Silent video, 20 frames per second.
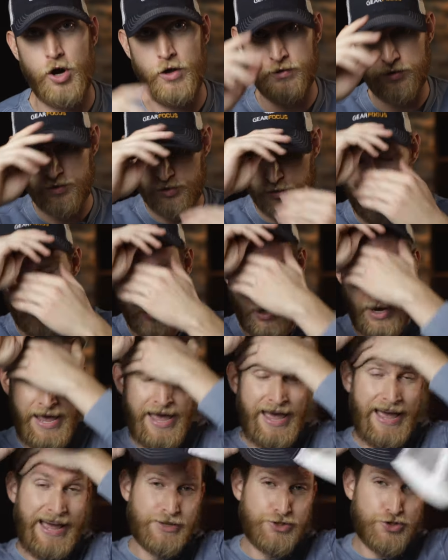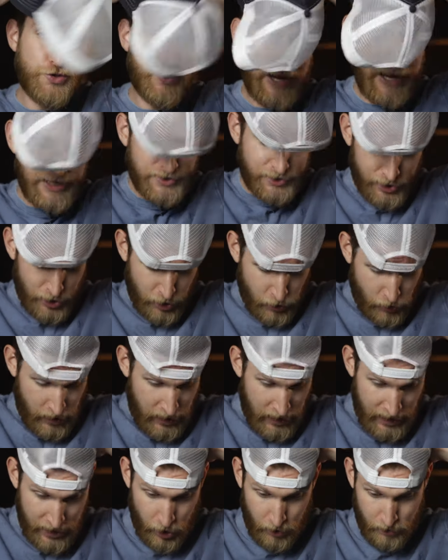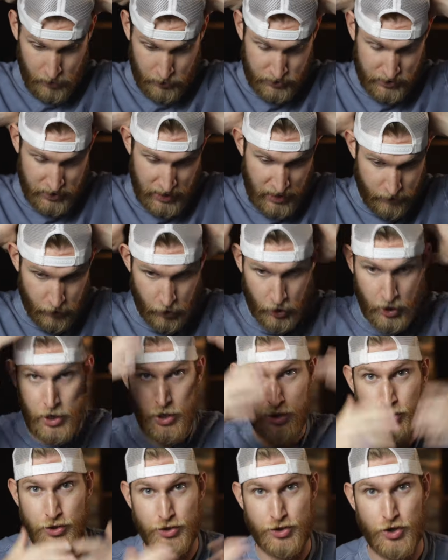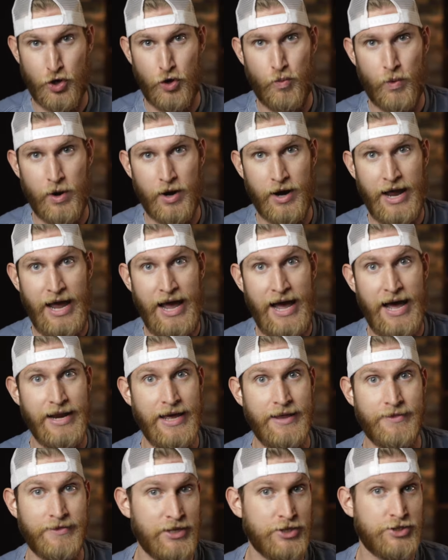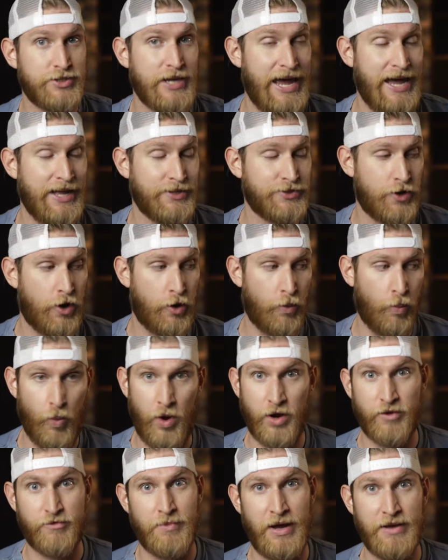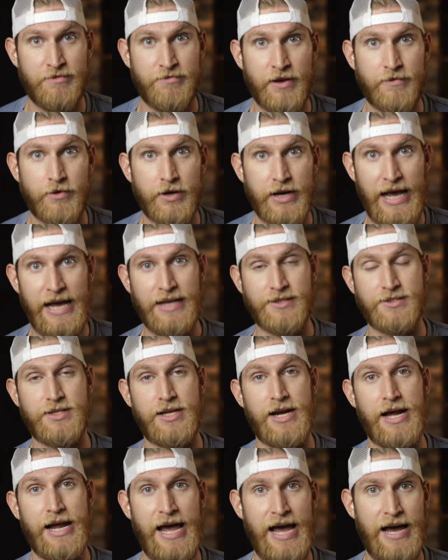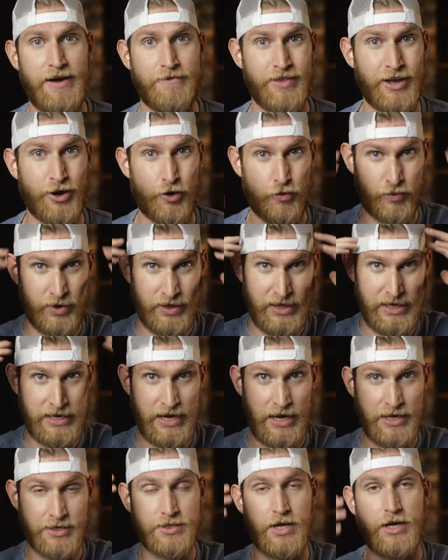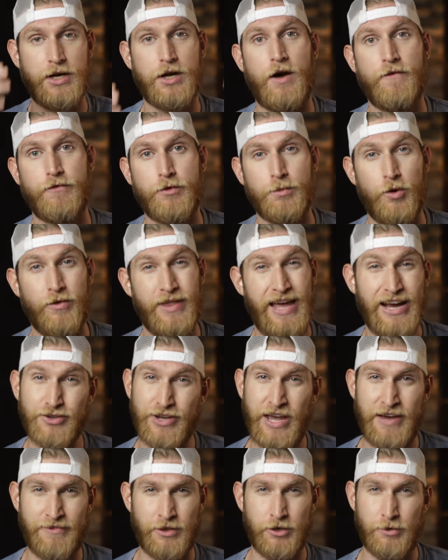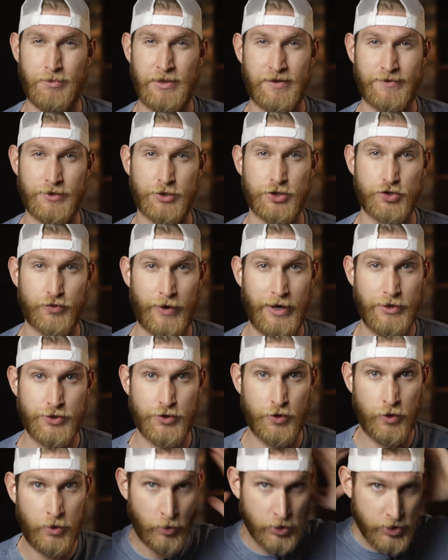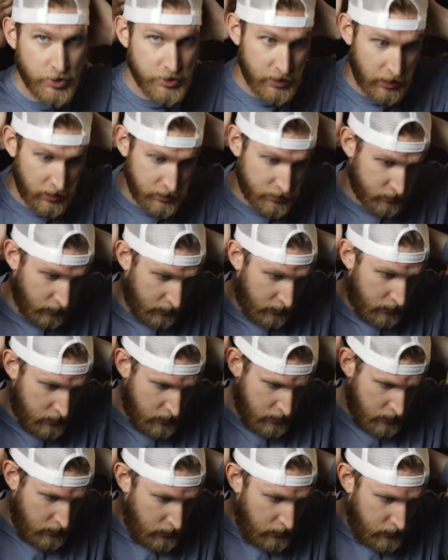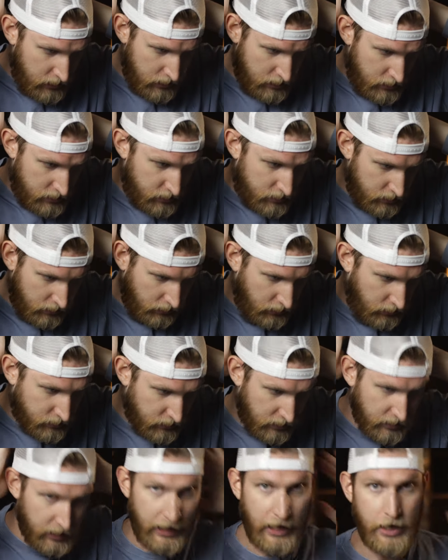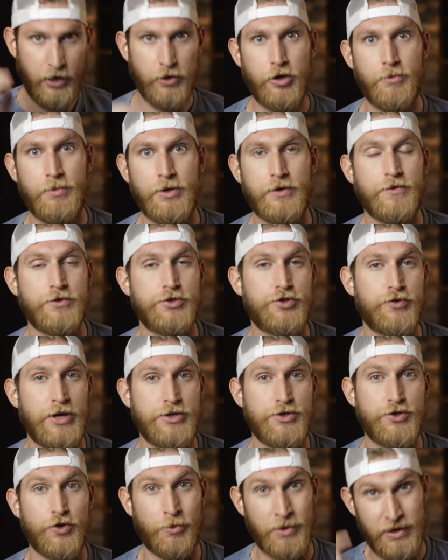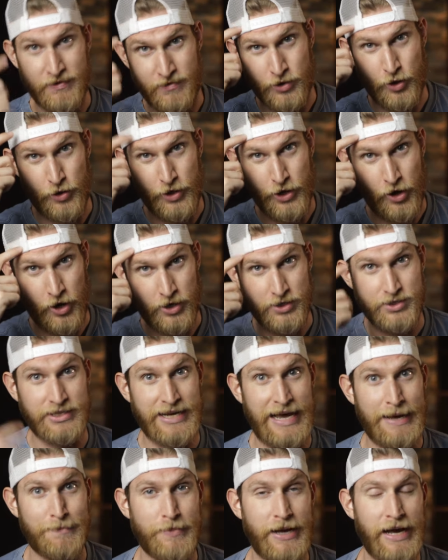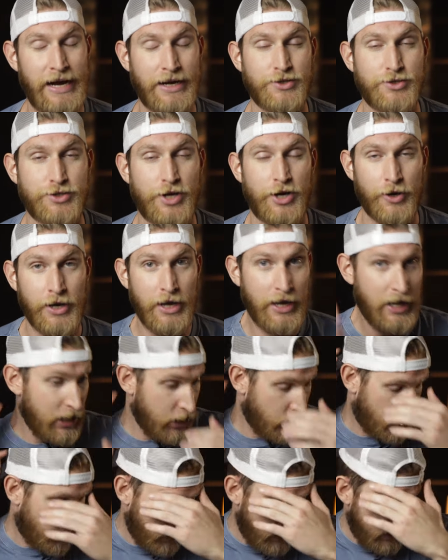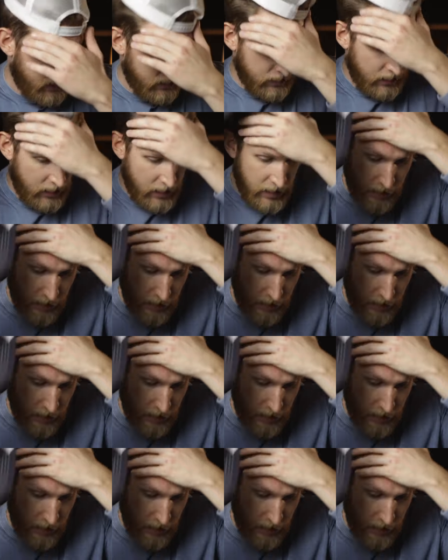on the store. As you guys know, I almost never don't wear a hat, and these hats are one of my favorite hats that I have. They are really nice and comfortable. They actually have a little bit of a stretch to them, which is nice. Like, see, they got a little bit of a stretch to them, even though they are a snapback. So go ahead,